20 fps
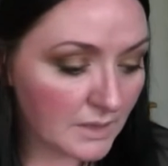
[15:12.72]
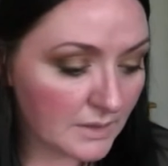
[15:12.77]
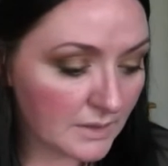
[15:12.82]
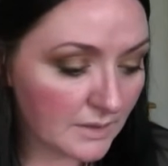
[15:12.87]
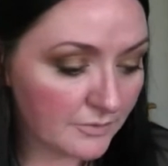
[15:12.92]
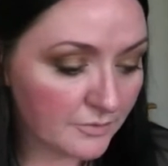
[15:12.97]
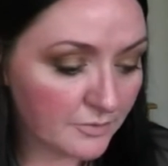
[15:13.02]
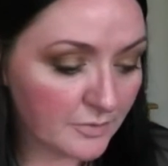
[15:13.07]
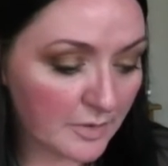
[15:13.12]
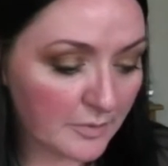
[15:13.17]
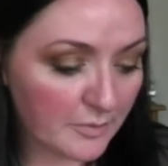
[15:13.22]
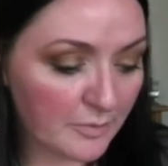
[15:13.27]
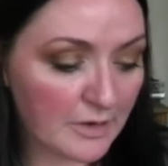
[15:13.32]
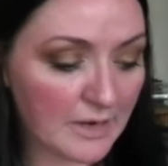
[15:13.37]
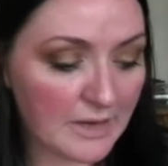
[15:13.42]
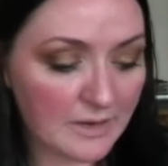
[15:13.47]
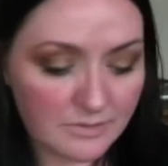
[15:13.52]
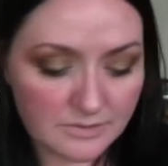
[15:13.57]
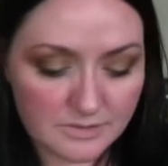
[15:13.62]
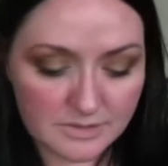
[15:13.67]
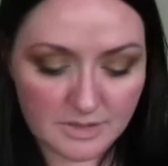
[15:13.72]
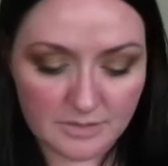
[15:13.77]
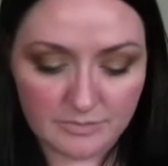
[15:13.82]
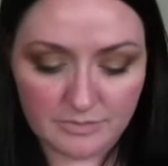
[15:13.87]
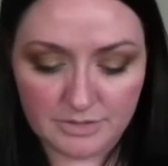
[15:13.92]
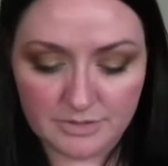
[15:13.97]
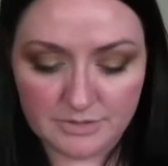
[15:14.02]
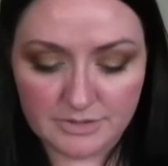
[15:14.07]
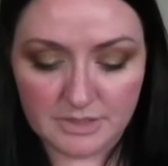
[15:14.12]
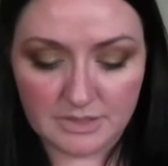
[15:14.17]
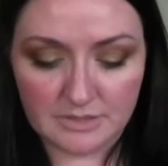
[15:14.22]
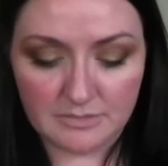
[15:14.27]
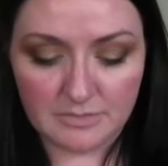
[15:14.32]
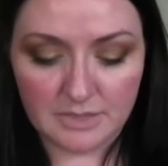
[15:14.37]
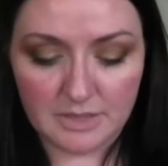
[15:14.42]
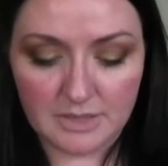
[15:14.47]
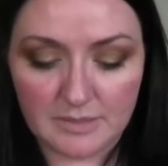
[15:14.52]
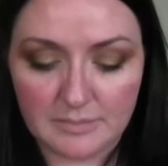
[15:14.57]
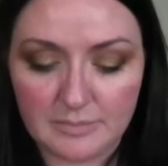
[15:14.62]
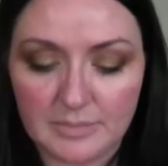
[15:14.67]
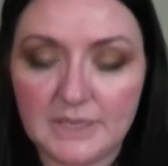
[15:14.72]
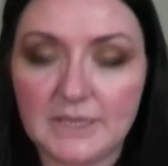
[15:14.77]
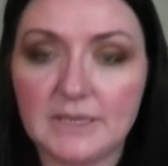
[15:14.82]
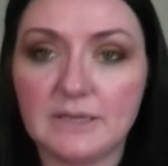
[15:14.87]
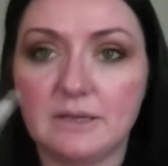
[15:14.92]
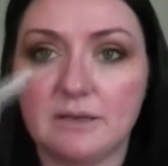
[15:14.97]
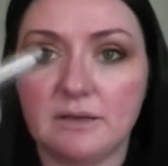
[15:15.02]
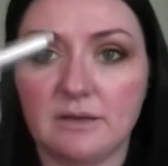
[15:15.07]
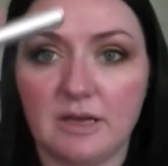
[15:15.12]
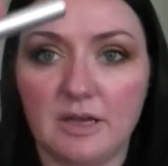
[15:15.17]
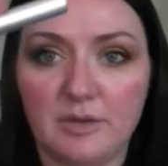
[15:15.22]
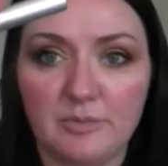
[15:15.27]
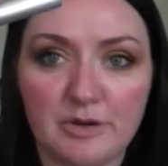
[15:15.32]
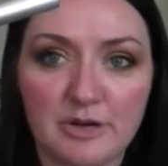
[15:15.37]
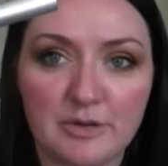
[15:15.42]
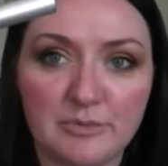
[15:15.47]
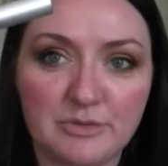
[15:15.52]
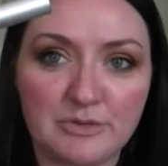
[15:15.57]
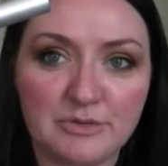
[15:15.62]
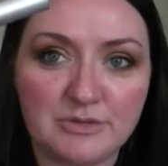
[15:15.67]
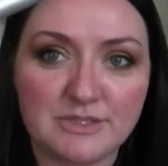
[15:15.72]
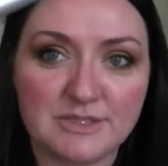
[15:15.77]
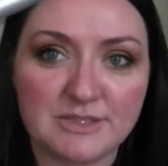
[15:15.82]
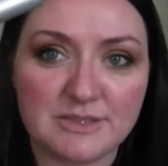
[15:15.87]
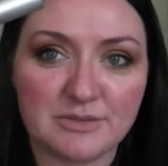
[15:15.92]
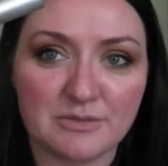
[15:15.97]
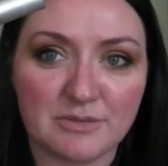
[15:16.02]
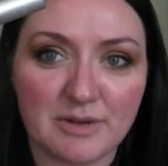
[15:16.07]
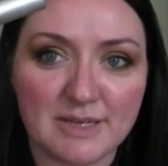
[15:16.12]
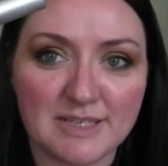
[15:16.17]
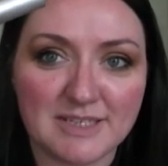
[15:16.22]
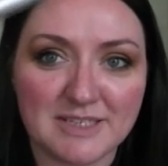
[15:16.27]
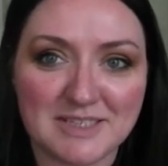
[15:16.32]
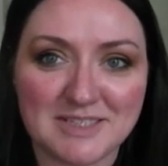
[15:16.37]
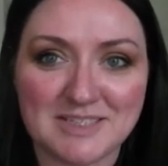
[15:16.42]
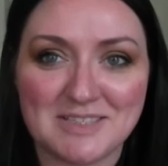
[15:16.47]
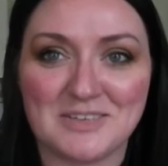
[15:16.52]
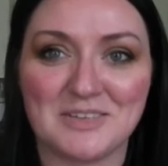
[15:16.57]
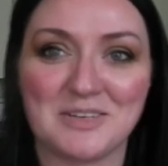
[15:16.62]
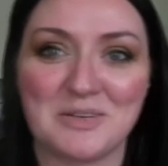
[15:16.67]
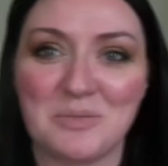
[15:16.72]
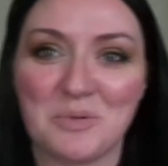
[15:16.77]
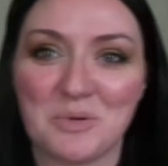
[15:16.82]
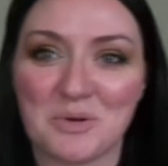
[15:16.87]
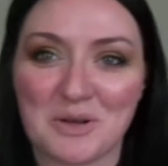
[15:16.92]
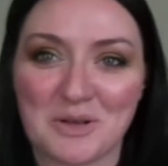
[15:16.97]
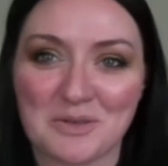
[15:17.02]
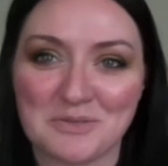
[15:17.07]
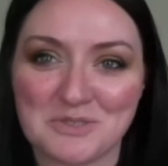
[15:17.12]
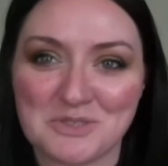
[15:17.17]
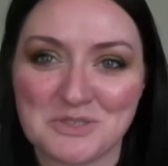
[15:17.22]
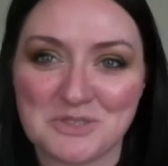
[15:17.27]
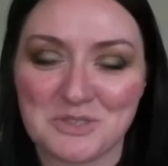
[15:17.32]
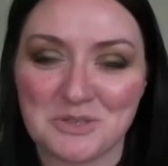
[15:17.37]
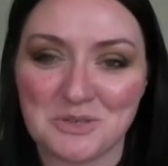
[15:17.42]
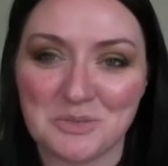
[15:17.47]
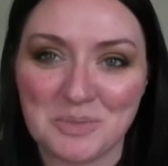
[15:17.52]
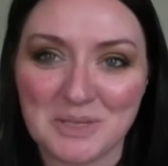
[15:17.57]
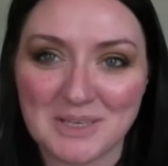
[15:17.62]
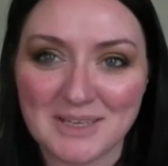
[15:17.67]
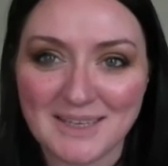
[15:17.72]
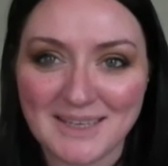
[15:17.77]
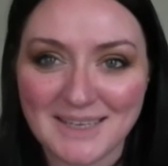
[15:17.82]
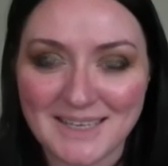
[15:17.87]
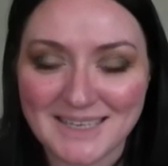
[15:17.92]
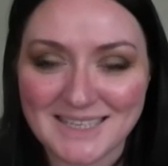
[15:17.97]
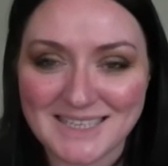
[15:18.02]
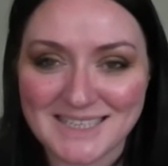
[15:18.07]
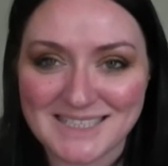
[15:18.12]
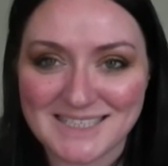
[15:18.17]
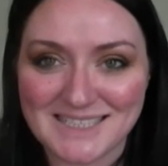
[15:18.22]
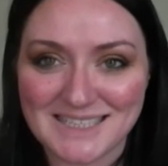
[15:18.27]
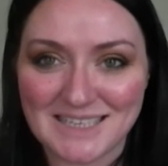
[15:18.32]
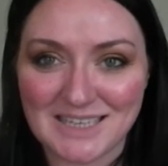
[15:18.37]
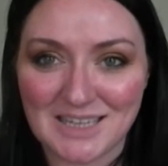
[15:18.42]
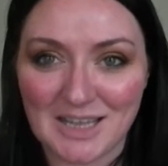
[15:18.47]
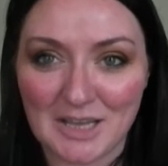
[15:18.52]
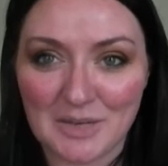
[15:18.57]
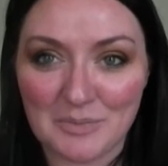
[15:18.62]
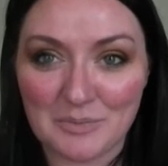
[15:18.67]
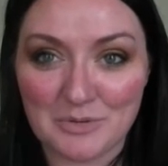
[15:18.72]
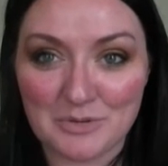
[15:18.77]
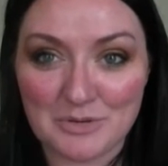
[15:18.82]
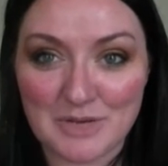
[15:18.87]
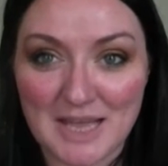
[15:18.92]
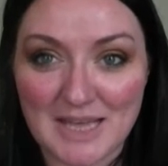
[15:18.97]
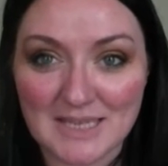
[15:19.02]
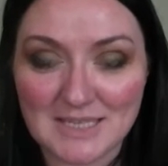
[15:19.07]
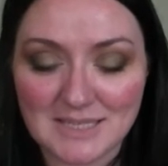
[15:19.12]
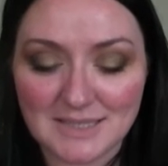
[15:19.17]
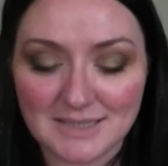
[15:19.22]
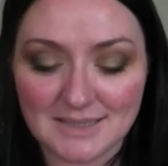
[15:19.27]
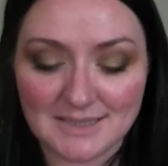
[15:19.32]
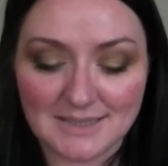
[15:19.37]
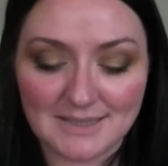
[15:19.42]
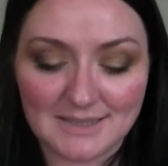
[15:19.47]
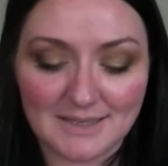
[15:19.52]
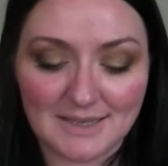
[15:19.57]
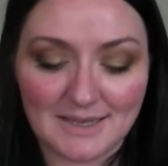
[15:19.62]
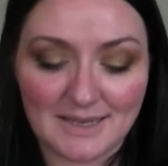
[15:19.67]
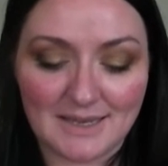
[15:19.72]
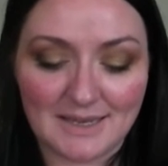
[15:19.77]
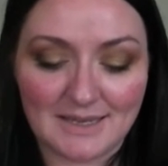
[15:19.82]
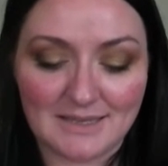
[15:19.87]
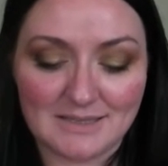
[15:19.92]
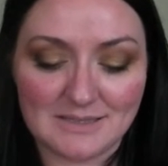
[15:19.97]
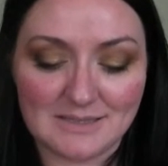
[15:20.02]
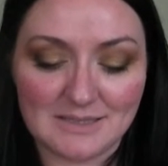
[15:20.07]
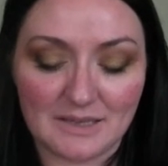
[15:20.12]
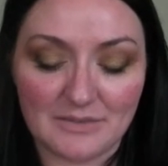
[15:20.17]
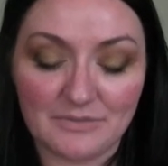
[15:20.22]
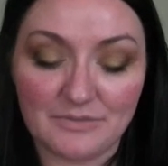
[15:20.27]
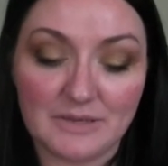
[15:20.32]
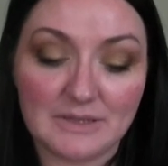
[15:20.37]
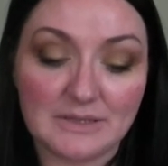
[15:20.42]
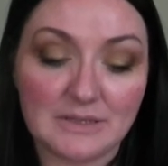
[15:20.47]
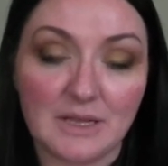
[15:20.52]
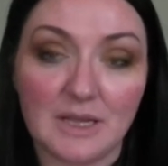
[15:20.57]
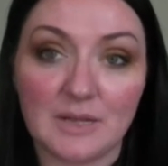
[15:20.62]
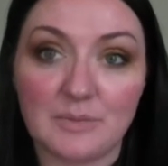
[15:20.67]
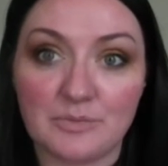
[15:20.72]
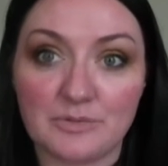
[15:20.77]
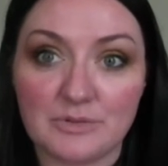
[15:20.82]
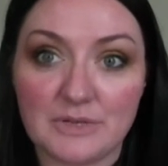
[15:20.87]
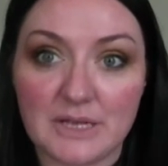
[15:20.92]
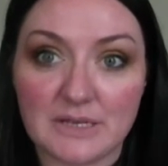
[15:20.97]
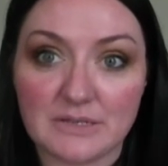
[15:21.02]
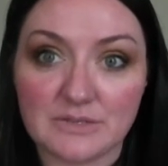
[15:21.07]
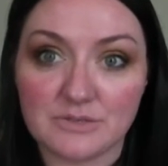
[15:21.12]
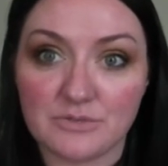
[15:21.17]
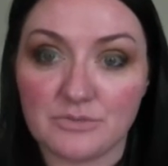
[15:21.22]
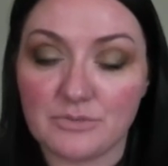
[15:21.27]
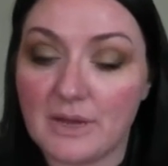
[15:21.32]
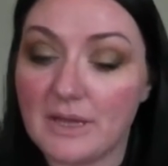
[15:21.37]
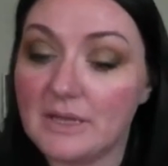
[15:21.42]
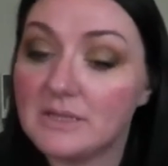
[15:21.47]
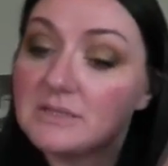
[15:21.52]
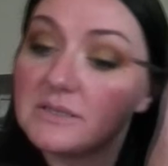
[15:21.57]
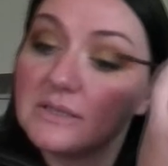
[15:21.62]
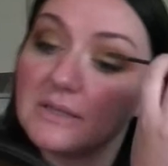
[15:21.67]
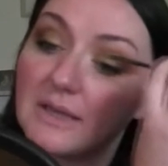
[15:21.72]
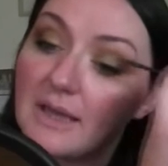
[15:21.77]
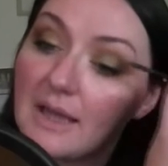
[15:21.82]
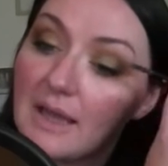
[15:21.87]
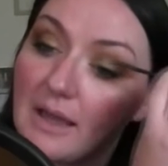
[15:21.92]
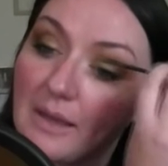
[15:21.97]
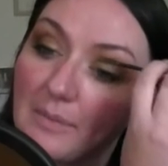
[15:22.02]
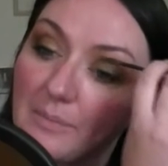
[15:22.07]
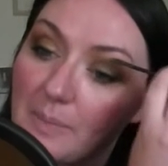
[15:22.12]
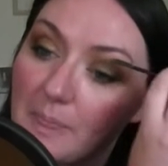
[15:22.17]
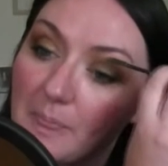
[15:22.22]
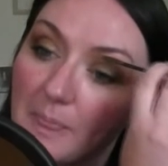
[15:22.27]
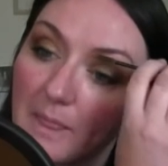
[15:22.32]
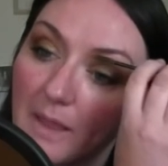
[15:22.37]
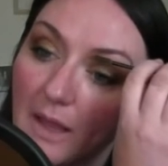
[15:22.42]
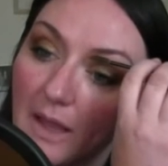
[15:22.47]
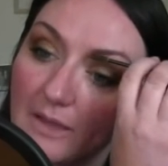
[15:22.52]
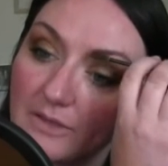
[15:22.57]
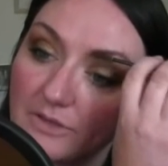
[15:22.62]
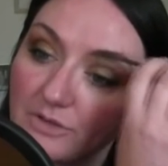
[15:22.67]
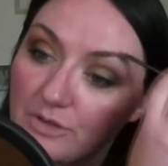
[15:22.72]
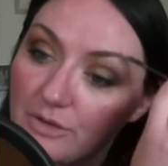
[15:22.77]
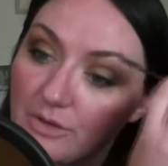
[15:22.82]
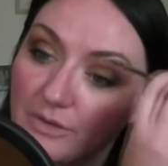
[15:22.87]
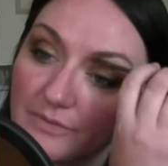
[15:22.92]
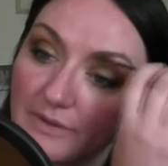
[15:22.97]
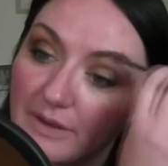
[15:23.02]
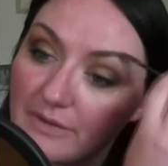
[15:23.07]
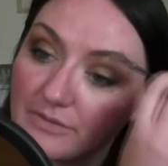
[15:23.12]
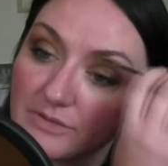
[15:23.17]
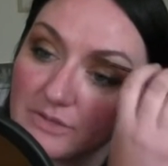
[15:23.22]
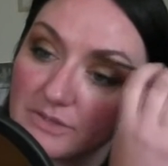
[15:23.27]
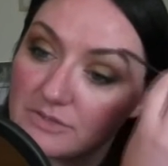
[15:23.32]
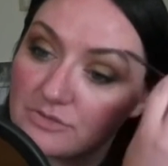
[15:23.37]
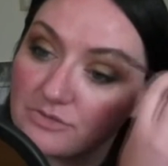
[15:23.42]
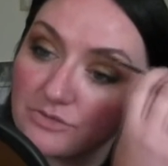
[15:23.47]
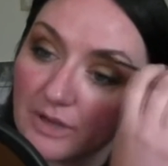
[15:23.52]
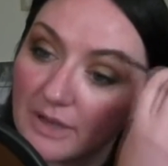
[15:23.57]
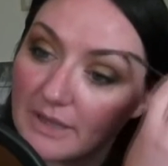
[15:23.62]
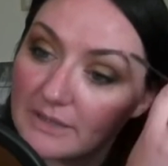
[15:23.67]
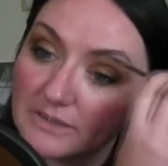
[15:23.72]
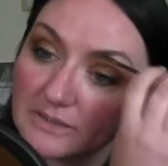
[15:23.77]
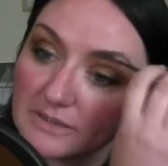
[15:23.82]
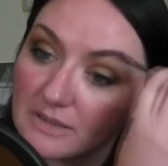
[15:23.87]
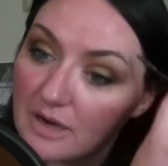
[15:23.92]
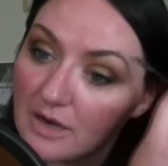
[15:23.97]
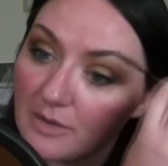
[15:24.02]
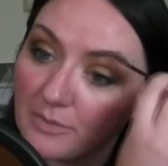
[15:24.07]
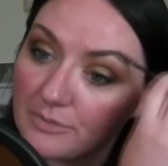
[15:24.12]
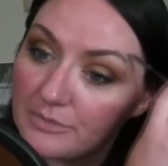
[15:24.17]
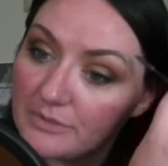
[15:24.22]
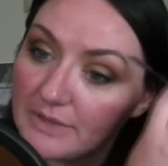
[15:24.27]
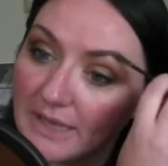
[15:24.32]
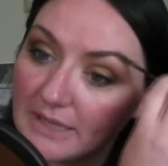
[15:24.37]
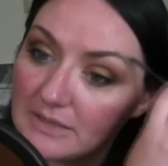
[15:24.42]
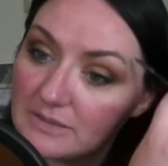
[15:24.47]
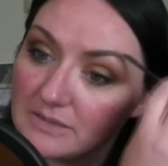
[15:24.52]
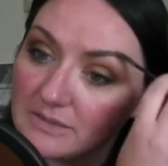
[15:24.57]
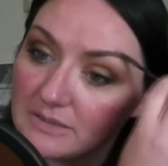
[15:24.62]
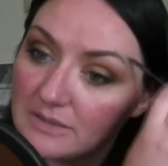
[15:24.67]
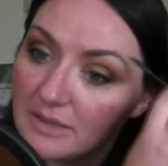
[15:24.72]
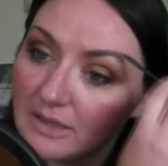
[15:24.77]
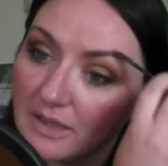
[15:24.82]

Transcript: Then for my brows, I'm using my Blink Eyebrow Mousse. The writing is nearly worn off the tube. This is in light brunette, and I find the light brunette is great. I don't know, I've never tried the dark brunette.